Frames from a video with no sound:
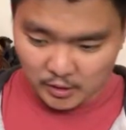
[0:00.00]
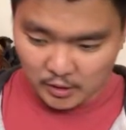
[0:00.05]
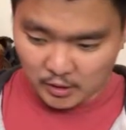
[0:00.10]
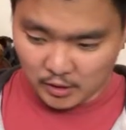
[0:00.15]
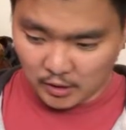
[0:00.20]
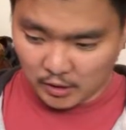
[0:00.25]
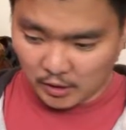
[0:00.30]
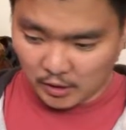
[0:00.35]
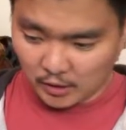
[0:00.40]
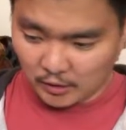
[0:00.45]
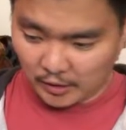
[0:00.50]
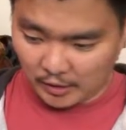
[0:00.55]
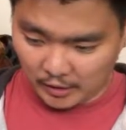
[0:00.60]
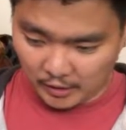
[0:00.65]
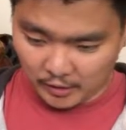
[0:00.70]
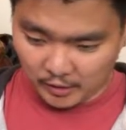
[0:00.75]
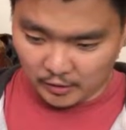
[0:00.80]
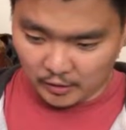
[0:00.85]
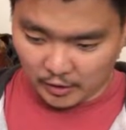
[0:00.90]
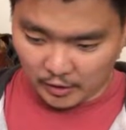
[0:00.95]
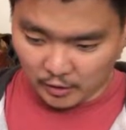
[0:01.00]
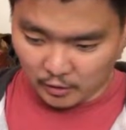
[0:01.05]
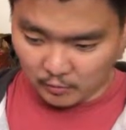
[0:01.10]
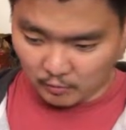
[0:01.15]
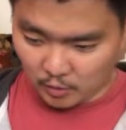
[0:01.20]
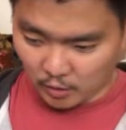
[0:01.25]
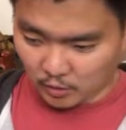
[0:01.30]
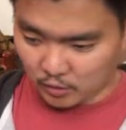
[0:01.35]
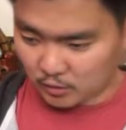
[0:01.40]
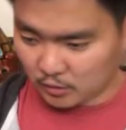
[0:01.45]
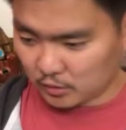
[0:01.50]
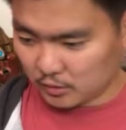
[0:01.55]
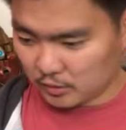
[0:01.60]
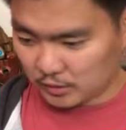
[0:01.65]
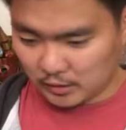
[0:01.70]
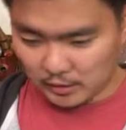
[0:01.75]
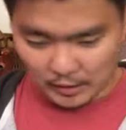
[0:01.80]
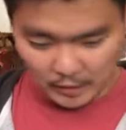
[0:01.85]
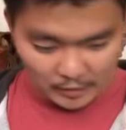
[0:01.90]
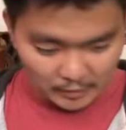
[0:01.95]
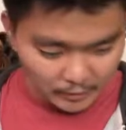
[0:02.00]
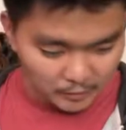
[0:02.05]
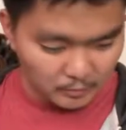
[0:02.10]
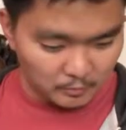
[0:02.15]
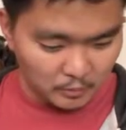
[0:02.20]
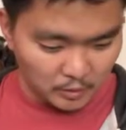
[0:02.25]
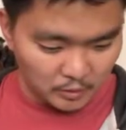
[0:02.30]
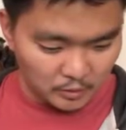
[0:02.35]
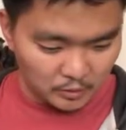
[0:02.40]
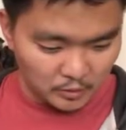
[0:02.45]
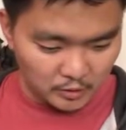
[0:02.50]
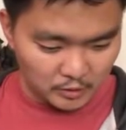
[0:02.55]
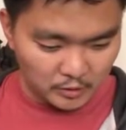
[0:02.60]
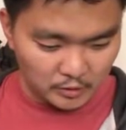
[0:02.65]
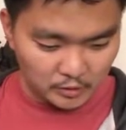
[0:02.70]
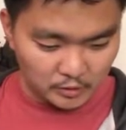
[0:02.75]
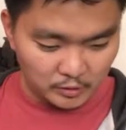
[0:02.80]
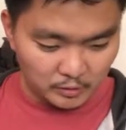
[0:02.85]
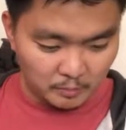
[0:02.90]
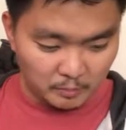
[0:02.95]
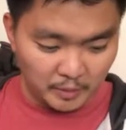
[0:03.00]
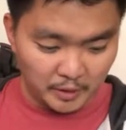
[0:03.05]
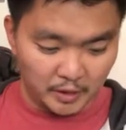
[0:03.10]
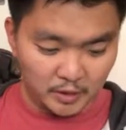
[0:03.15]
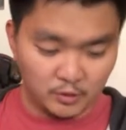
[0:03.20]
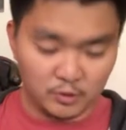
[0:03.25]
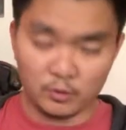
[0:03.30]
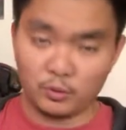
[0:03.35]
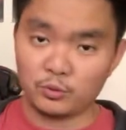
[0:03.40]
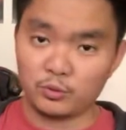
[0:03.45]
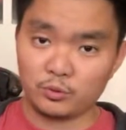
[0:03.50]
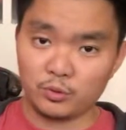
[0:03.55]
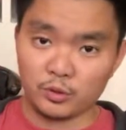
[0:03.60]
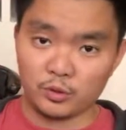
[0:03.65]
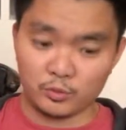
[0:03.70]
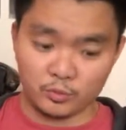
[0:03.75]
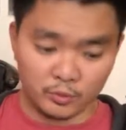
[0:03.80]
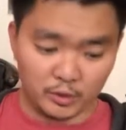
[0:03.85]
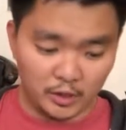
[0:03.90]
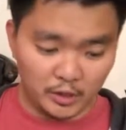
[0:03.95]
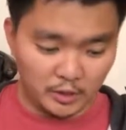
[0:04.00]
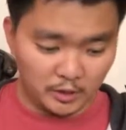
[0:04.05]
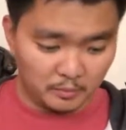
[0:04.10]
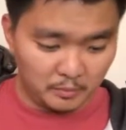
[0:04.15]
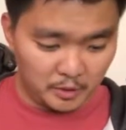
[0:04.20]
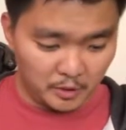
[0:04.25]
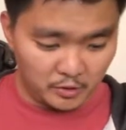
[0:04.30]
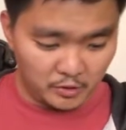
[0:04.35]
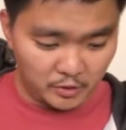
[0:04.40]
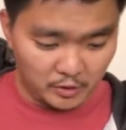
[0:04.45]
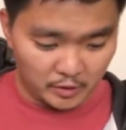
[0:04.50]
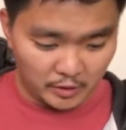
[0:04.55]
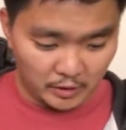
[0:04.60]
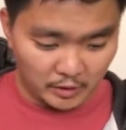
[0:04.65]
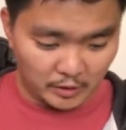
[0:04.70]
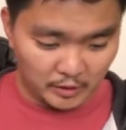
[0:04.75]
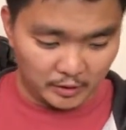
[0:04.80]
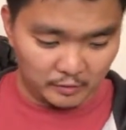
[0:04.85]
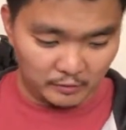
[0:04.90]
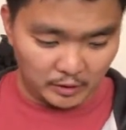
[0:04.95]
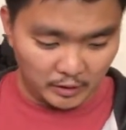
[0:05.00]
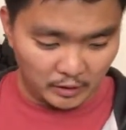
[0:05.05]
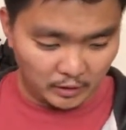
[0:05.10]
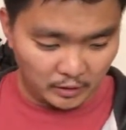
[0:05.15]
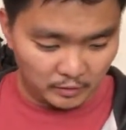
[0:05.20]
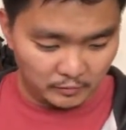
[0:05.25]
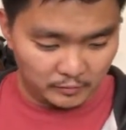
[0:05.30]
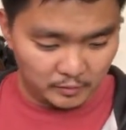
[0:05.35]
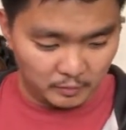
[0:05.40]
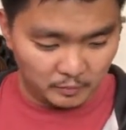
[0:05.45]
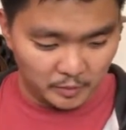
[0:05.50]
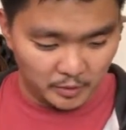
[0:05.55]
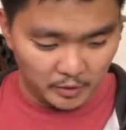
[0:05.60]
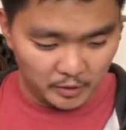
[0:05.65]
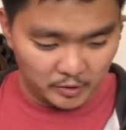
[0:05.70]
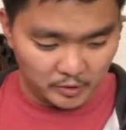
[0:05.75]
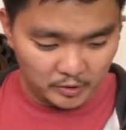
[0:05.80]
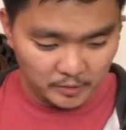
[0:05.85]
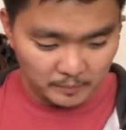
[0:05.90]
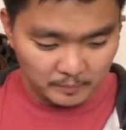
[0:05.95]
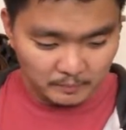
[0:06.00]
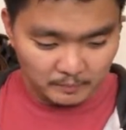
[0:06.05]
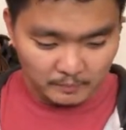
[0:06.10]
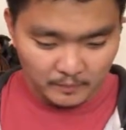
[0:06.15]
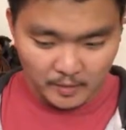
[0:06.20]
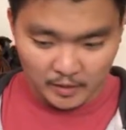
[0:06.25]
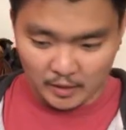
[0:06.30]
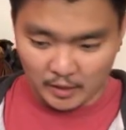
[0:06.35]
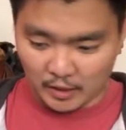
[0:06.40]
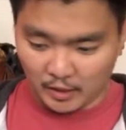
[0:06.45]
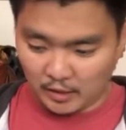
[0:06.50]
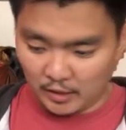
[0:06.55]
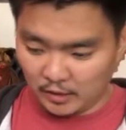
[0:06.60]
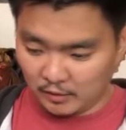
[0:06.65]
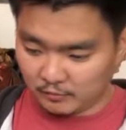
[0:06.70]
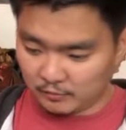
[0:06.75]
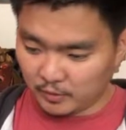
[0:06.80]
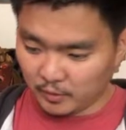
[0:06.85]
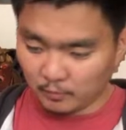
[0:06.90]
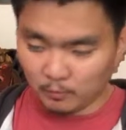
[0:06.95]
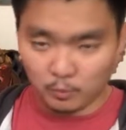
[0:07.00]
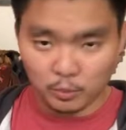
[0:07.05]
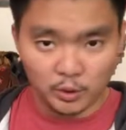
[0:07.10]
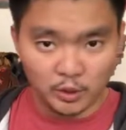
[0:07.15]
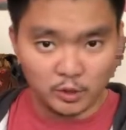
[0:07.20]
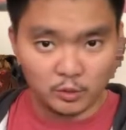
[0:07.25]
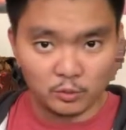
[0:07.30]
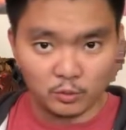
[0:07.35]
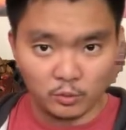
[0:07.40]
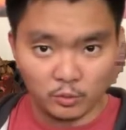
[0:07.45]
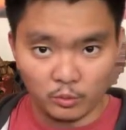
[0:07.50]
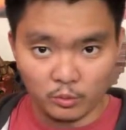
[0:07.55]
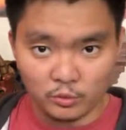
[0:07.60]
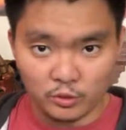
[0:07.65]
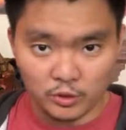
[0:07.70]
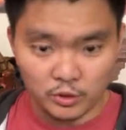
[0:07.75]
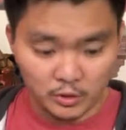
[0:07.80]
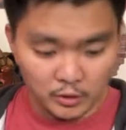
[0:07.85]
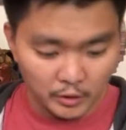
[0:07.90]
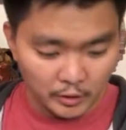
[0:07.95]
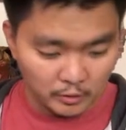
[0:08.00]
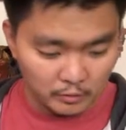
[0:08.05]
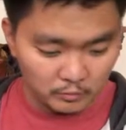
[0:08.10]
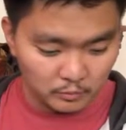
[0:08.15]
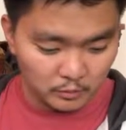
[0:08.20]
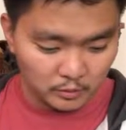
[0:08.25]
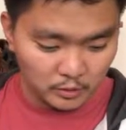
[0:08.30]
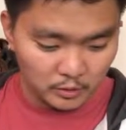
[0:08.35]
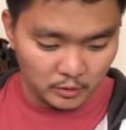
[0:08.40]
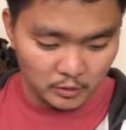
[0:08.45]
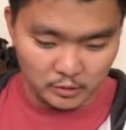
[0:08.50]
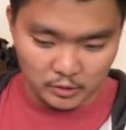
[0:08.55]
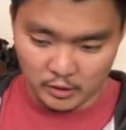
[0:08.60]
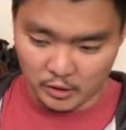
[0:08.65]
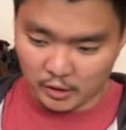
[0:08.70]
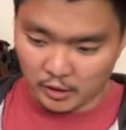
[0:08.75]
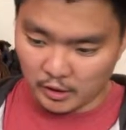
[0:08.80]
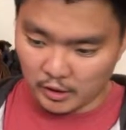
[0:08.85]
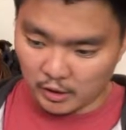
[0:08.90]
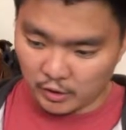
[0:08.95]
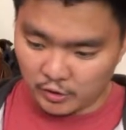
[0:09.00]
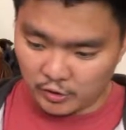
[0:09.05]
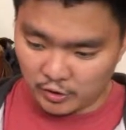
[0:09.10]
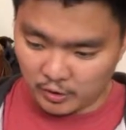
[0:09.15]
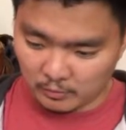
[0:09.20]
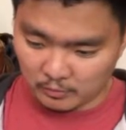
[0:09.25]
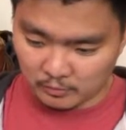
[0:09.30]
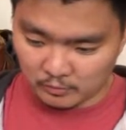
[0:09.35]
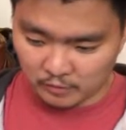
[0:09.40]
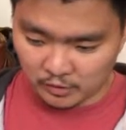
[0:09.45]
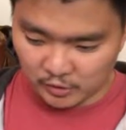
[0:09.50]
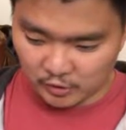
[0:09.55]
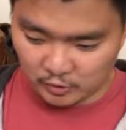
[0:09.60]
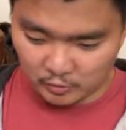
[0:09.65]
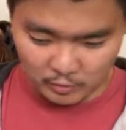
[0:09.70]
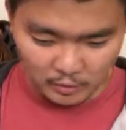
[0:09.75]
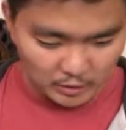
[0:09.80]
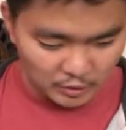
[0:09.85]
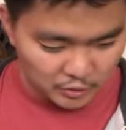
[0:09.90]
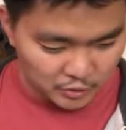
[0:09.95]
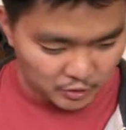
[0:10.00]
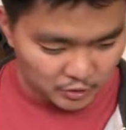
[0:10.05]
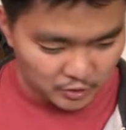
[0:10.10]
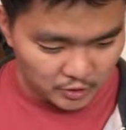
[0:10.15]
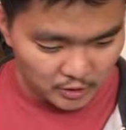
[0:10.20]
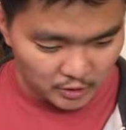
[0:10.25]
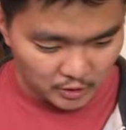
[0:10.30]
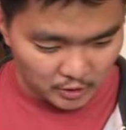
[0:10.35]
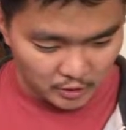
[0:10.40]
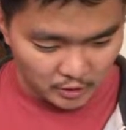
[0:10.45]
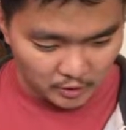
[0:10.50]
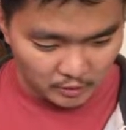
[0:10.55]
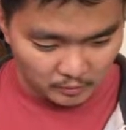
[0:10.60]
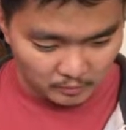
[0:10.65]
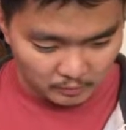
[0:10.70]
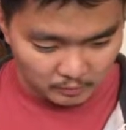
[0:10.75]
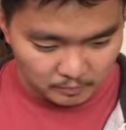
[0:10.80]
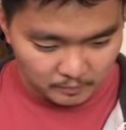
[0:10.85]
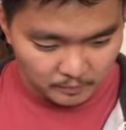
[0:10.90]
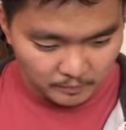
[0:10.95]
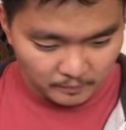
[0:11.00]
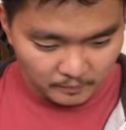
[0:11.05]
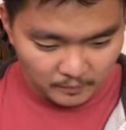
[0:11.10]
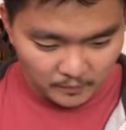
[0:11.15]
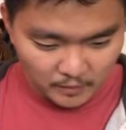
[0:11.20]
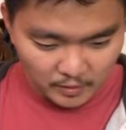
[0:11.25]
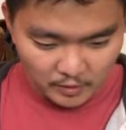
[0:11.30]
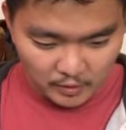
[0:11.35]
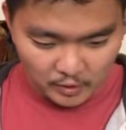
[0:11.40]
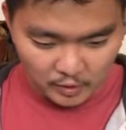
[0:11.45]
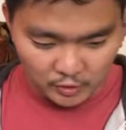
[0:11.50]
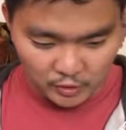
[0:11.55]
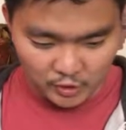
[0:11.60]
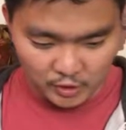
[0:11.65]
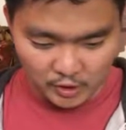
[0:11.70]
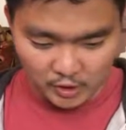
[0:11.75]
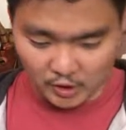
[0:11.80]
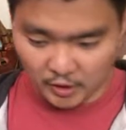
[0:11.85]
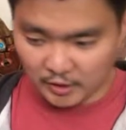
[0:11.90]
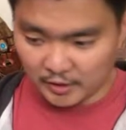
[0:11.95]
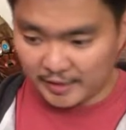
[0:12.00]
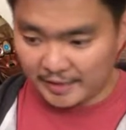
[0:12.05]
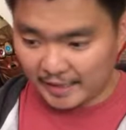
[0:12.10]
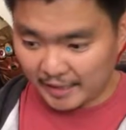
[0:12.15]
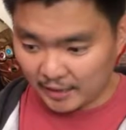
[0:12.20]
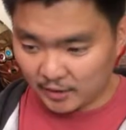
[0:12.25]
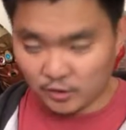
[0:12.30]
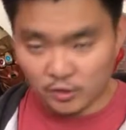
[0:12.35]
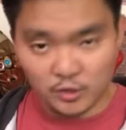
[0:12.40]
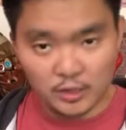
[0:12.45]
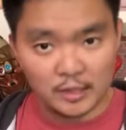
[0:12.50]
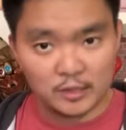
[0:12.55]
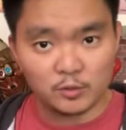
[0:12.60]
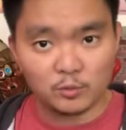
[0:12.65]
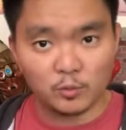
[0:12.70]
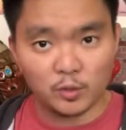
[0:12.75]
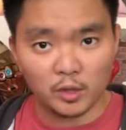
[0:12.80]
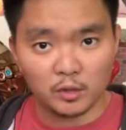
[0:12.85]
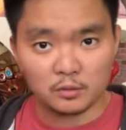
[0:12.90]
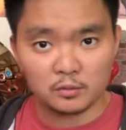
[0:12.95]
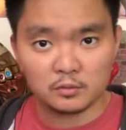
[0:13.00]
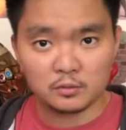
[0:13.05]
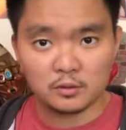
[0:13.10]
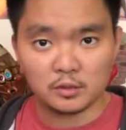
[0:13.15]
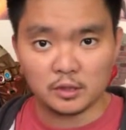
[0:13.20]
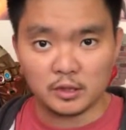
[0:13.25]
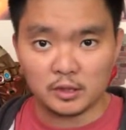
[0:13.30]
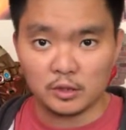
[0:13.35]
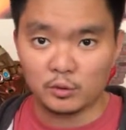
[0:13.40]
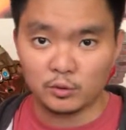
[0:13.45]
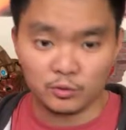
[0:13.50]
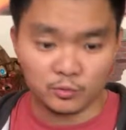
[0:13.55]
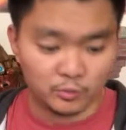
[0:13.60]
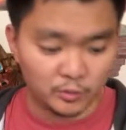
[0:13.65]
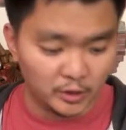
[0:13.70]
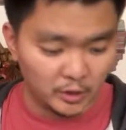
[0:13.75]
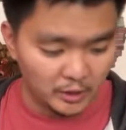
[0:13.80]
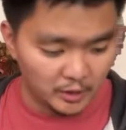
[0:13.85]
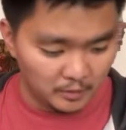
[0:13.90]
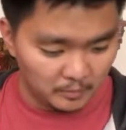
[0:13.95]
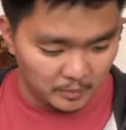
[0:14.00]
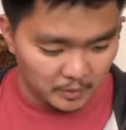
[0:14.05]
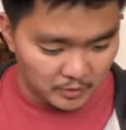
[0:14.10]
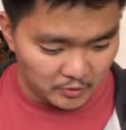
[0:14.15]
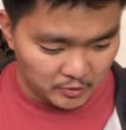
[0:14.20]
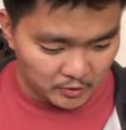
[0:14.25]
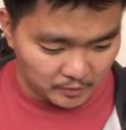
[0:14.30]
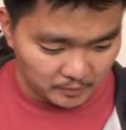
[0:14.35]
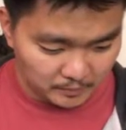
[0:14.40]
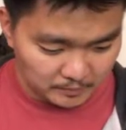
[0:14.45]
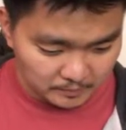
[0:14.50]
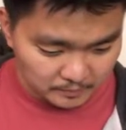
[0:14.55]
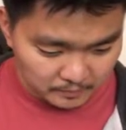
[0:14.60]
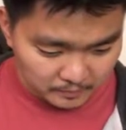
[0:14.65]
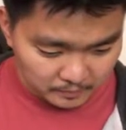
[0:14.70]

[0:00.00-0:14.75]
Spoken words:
The Ironmonger, the base also is really amazing. I love the base. I love the bullet holes in the Ironmonger and some of the scratches and let's say dents as well. It looks really amazing.